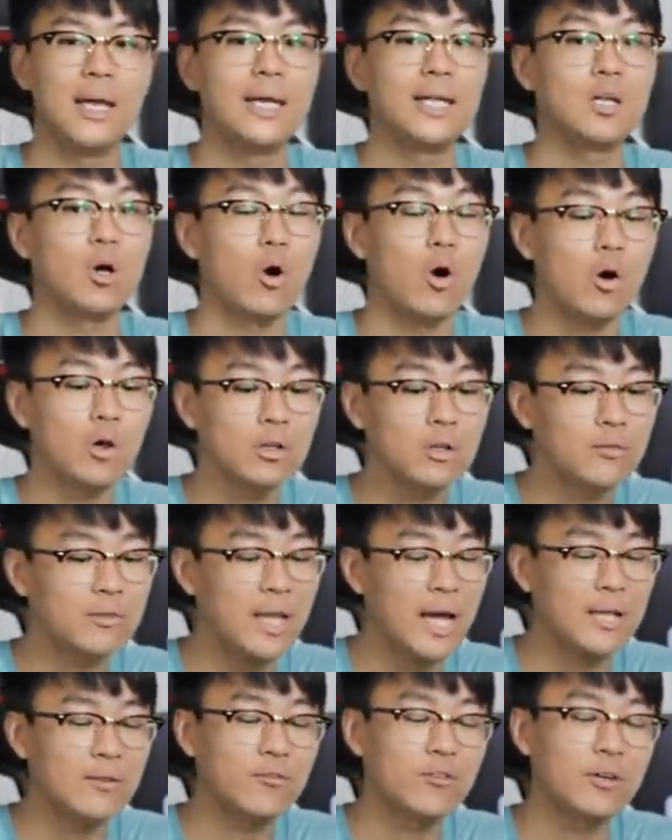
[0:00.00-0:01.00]
And all of
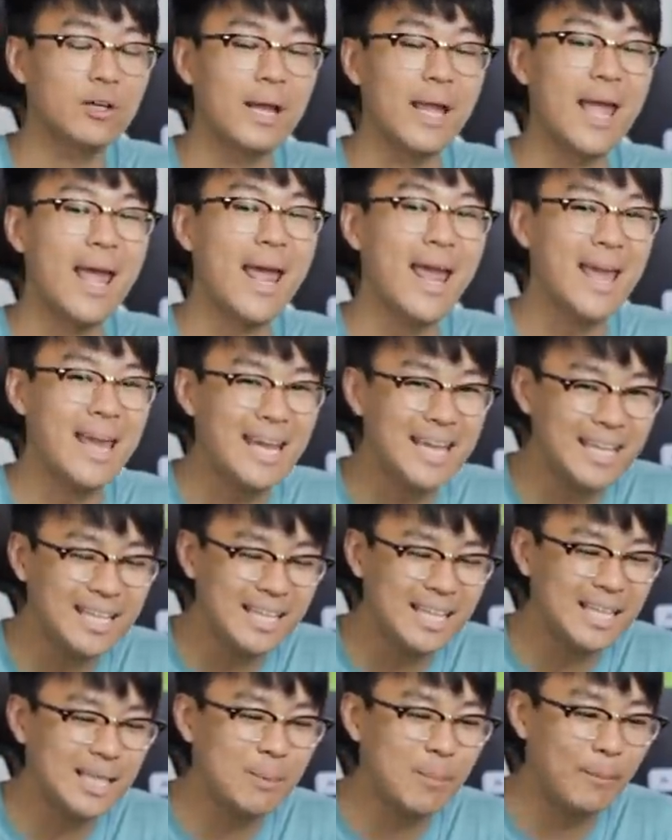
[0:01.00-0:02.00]
that for
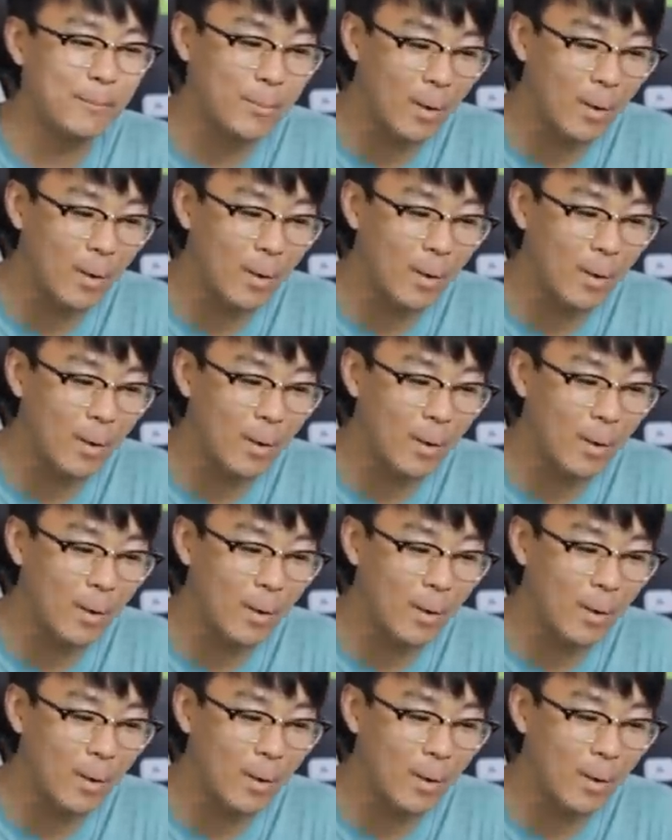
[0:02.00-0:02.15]
80